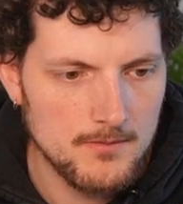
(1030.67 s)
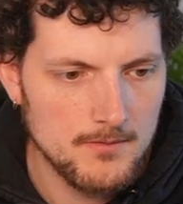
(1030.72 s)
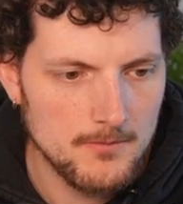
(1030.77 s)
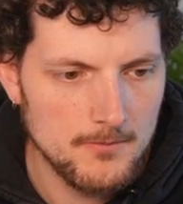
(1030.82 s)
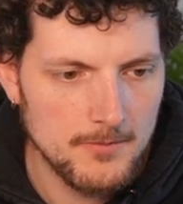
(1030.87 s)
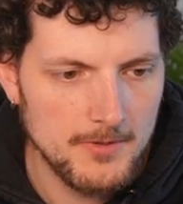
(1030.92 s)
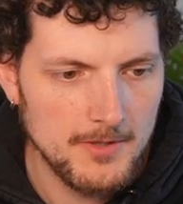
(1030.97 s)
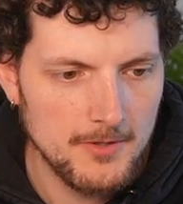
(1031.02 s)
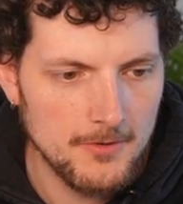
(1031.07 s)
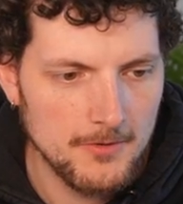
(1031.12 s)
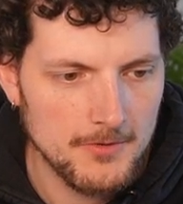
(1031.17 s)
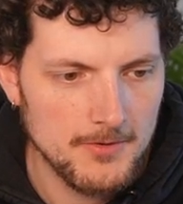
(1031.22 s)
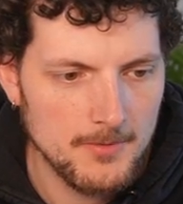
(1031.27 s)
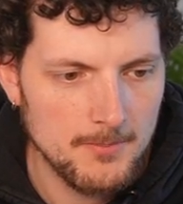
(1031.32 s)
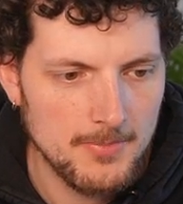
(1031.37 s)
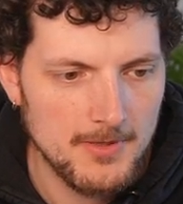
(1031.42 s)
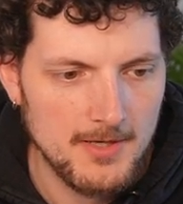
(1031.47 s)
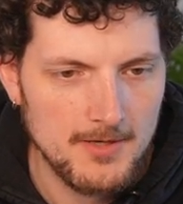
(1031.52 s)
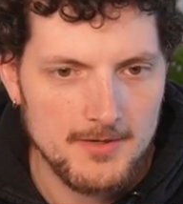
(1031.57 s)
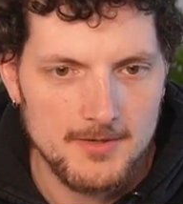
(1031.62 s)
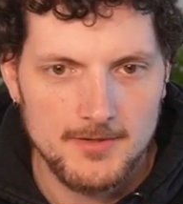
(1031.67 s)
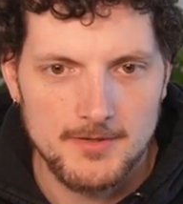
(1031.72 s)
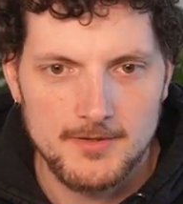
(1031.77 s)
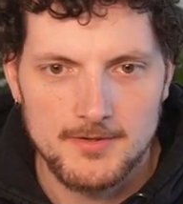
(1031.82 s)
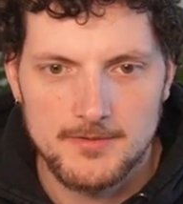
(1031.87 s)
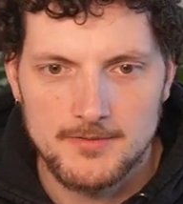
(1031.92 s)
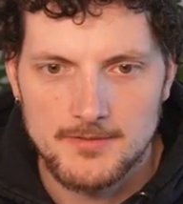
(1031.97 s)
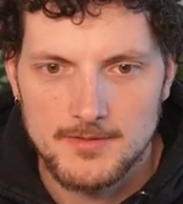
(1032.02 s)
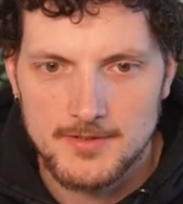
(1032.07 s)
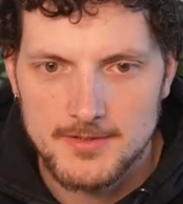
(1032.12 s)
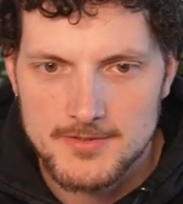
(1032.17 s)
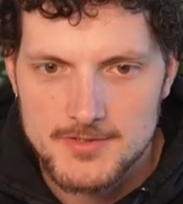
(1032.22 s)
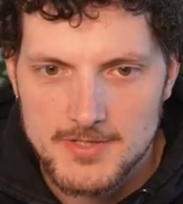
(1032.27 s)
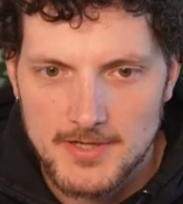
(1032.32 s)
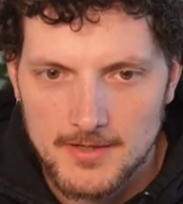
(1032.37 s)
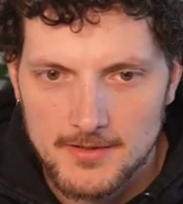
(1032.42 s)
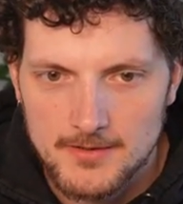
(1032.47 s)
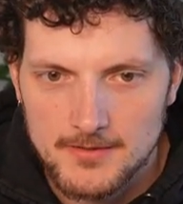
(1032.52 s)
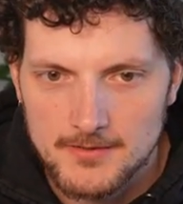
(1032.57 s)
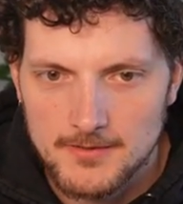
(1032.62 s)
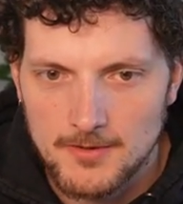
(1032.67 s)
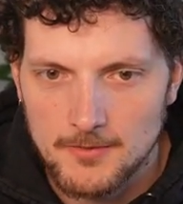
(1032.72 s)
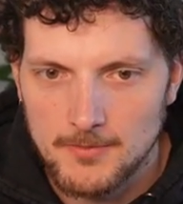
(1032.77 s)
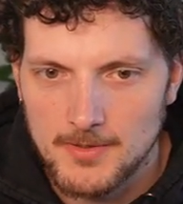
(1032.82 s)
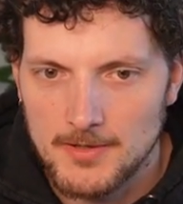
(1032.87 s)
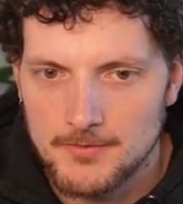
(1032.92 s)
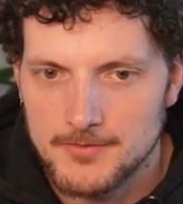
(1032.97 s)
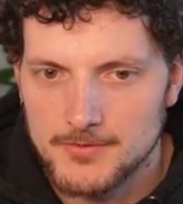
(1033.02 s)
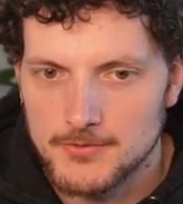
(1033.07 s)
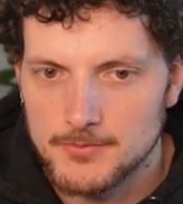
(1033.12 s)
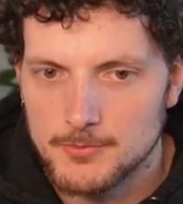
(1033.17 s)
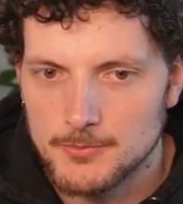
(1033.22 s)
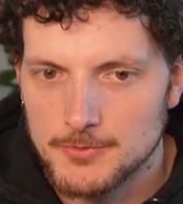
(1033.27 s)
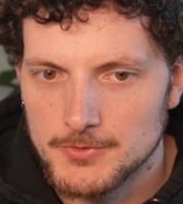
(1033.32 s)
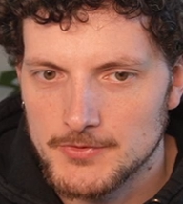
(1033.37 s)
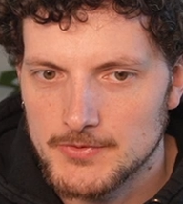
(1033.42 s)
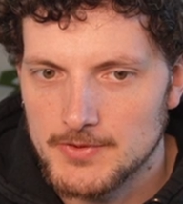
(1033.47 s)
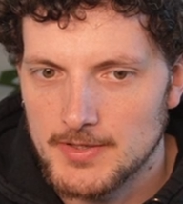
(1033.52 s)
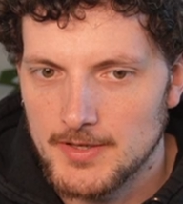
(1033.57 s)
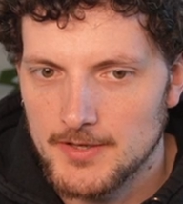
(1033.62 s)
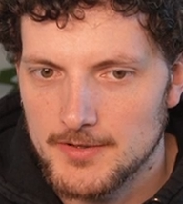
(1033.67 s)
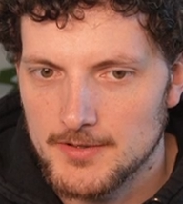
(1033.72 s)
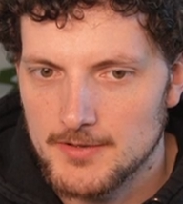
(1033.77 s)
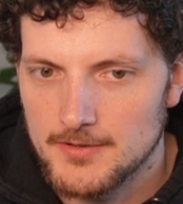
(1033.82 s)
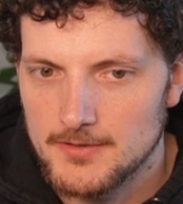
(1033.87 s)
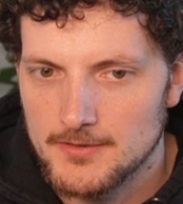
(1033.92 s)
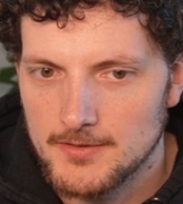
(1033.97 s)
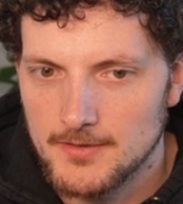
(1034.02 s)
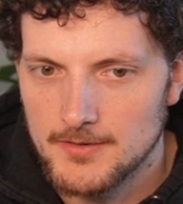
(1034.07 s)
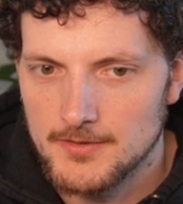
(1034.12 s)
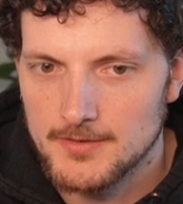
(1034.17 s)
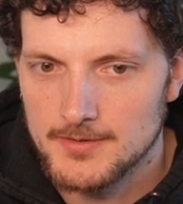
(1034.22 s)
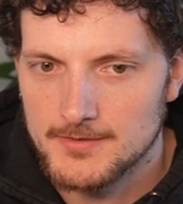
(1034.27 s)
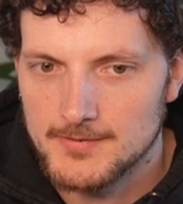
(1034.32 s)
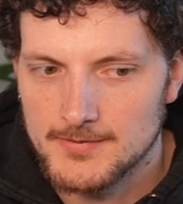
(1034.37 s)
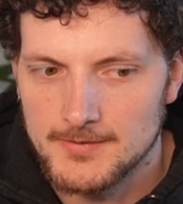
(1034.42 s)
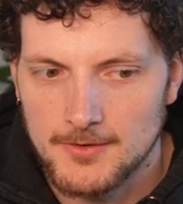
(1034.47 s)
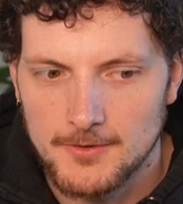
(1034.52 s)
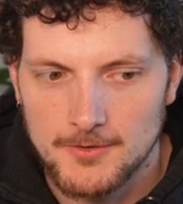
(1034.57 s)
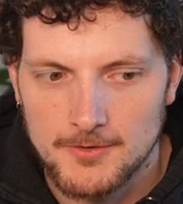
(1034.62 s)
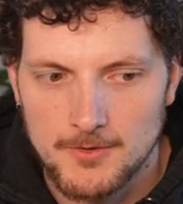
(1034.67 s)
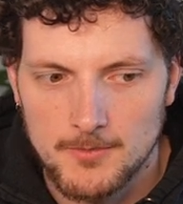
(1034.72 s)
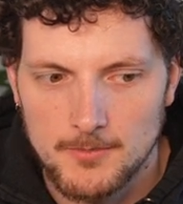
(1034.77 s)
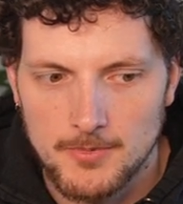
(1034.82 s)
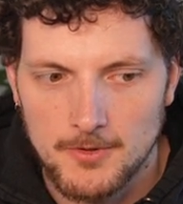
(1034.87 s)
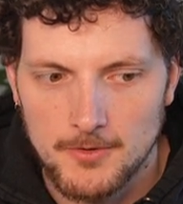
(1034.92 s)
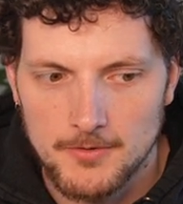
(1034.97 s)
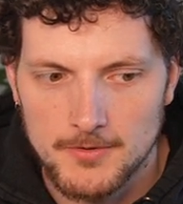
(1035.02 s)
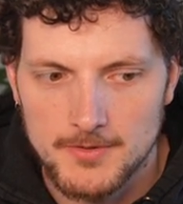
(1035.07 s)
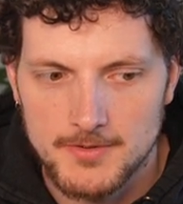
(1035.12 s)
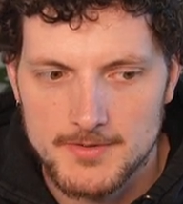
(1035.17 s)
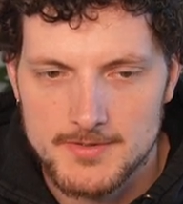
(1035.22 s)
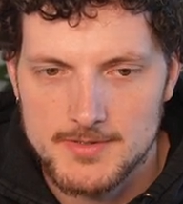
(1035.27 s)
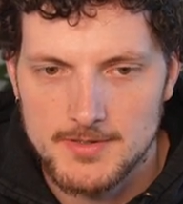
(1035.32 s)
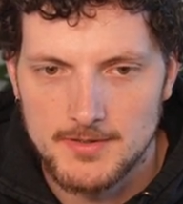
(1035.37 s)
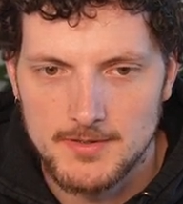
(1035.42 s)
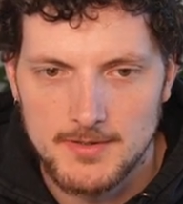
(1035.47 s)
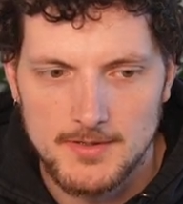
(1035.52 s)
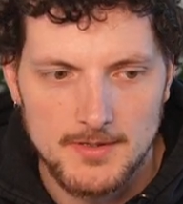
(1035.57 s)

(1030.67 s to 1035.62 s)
Reload the plugin and check. Now we have the smooth slider. Yeah, that's the whole component.